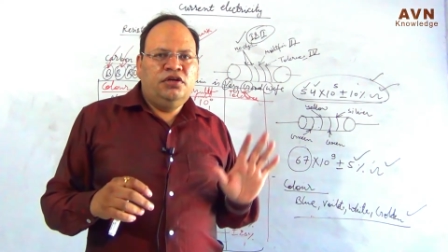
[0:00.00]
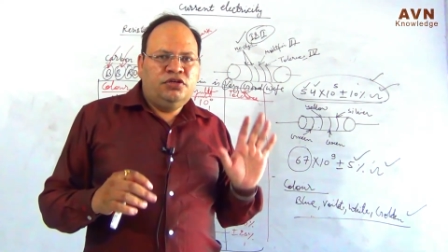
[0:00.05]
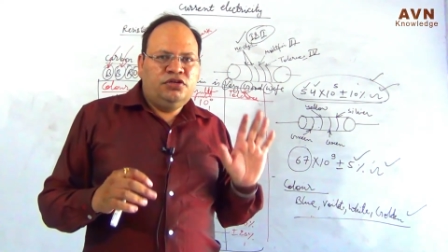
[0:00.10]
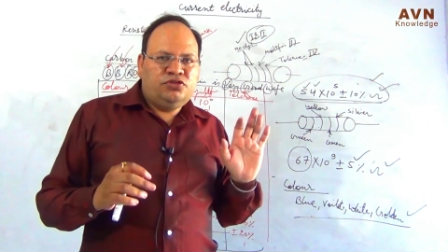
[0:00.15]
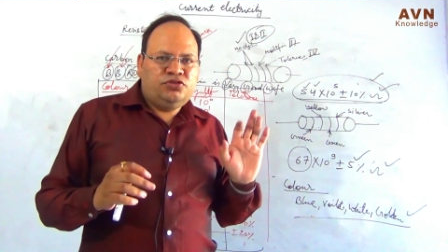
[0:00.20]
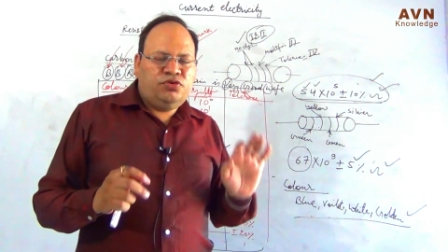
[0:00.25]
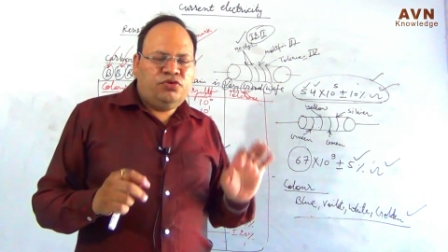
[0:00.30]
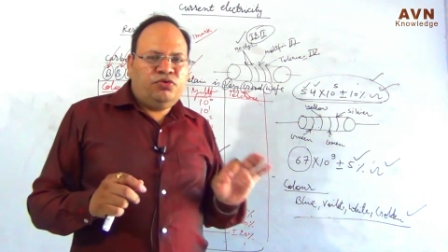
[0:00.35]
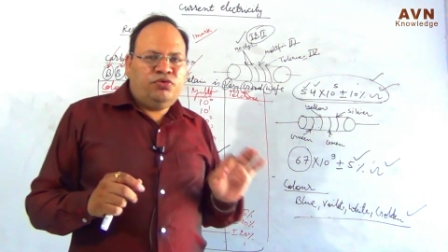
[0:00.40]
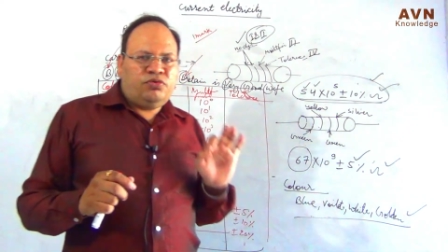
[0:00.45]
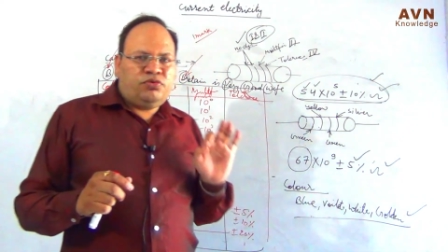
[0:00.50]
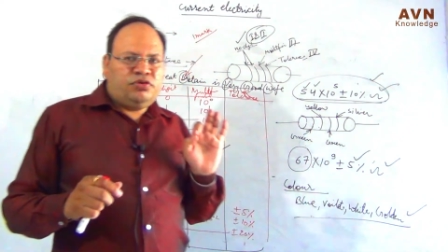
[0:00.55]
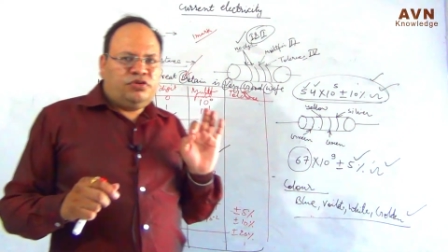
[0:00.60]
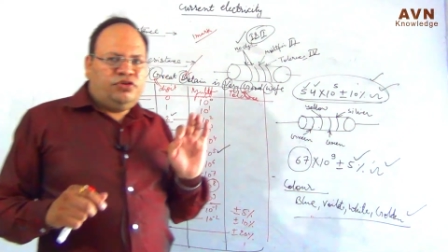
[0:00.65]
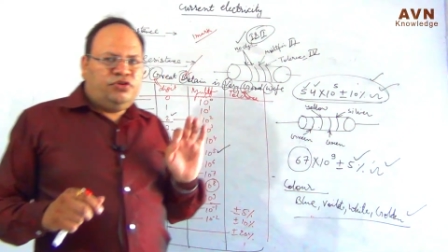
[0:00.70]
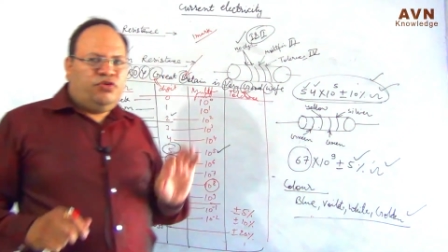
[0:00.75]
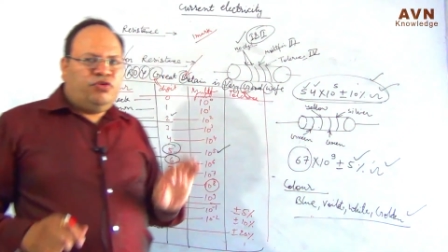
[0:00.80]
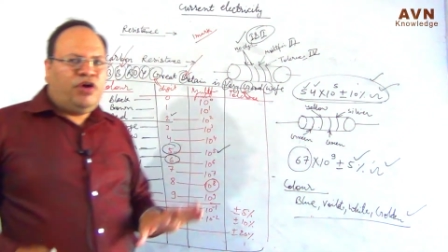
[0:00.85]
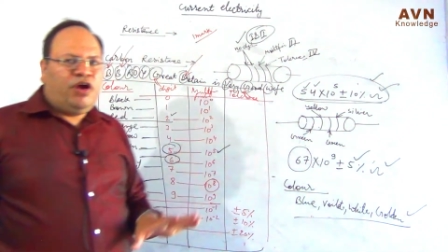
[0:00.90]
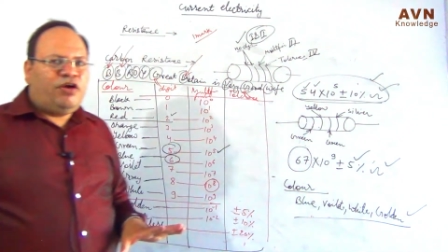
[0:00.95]
So
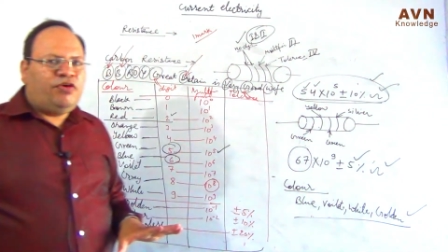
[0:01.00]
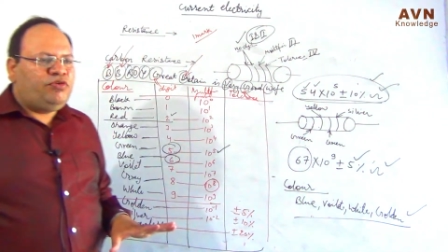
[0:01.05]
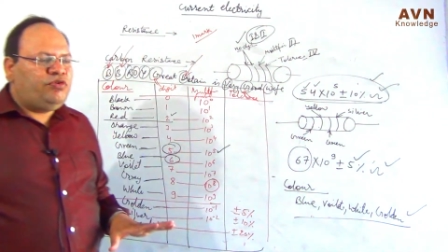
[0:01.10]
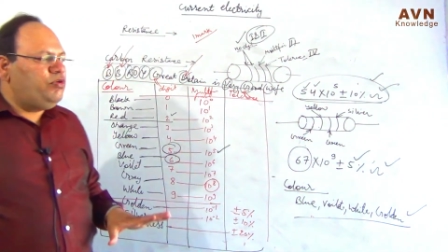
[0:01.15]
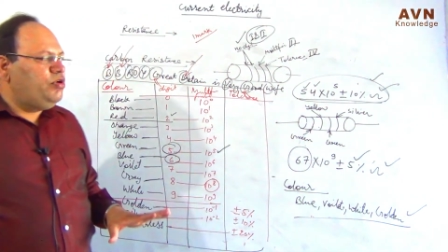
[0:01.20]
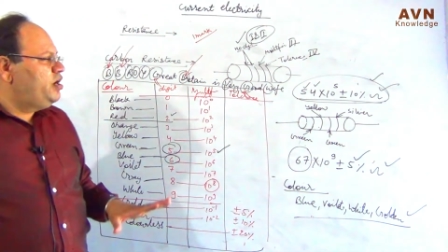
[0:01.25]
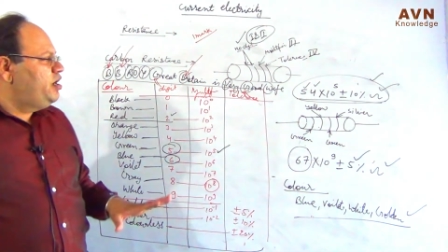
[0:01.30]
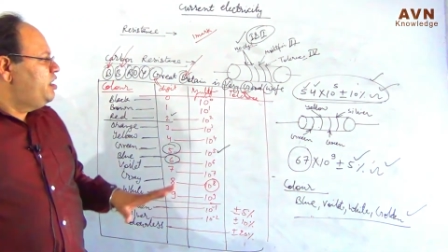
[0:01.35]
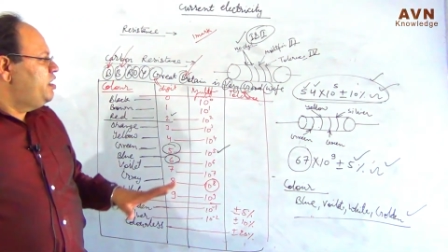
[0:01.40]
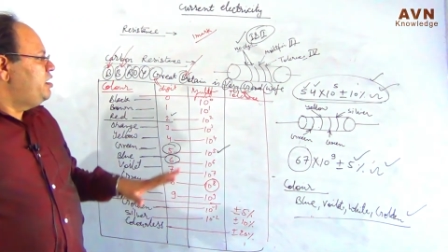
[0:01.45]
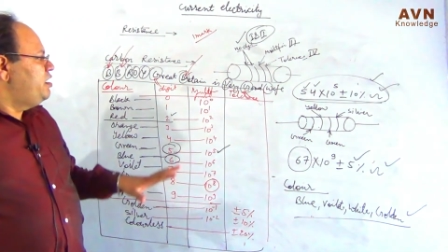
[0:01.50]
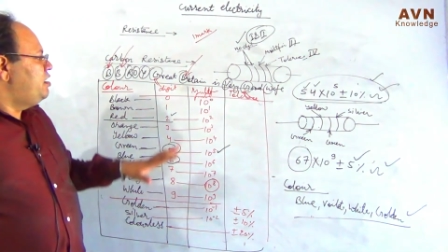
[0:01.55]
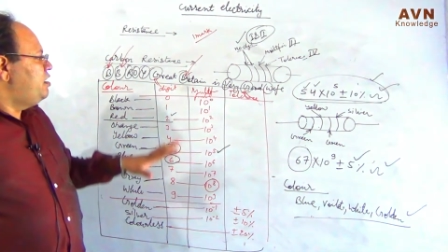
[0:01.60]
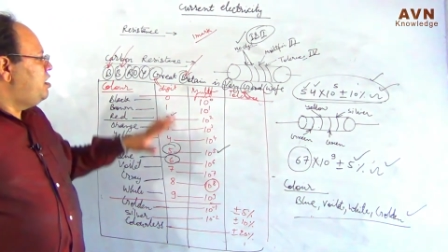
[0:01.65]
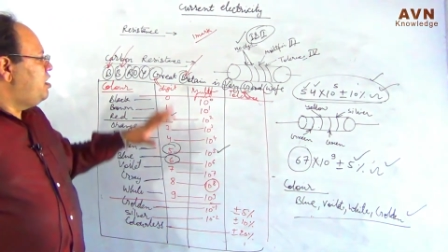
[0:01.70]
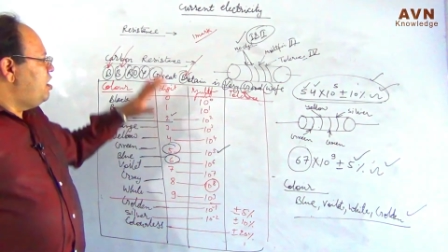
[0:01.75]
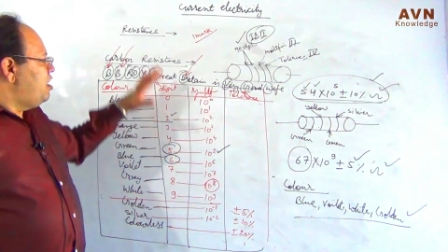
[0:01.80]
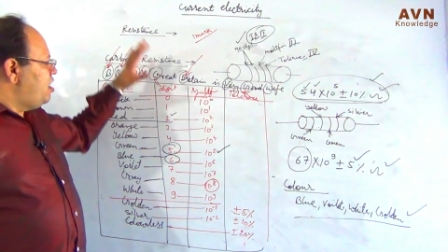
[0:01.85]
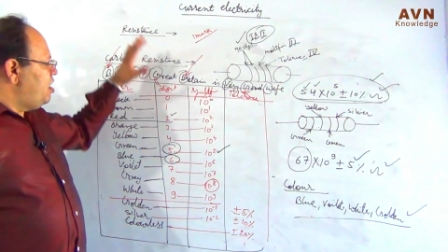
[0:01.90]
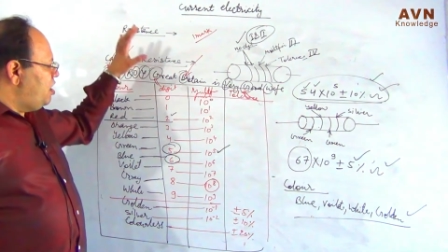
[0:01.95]
you have to learn
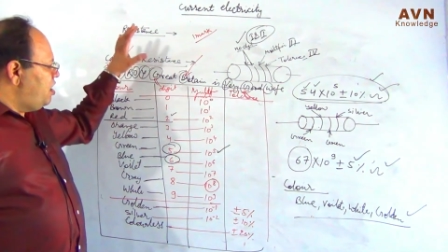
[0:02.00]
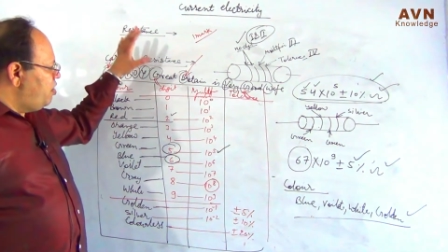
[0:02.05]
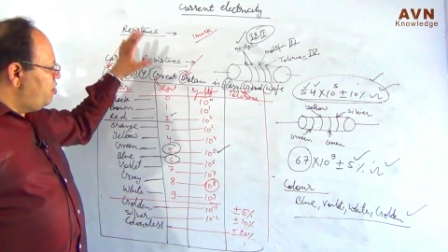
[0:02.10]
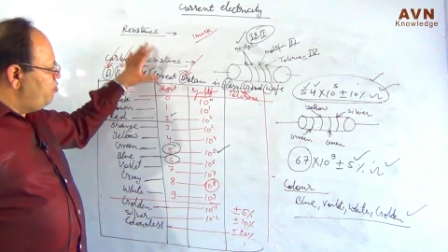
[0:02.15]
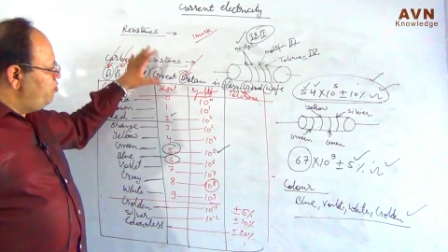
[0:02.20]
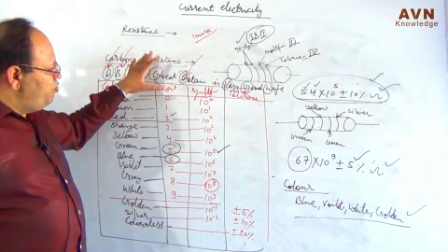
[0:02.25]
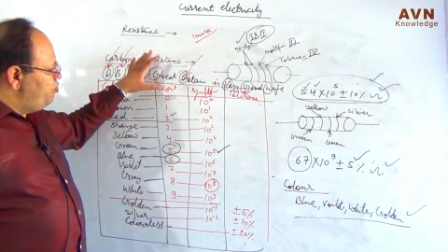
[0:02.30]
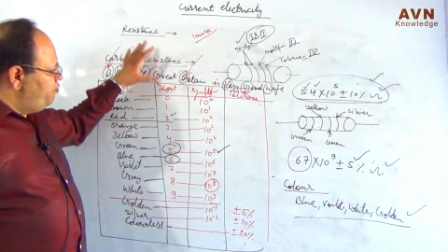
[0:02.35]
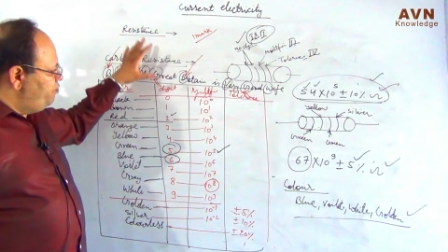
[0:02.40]
how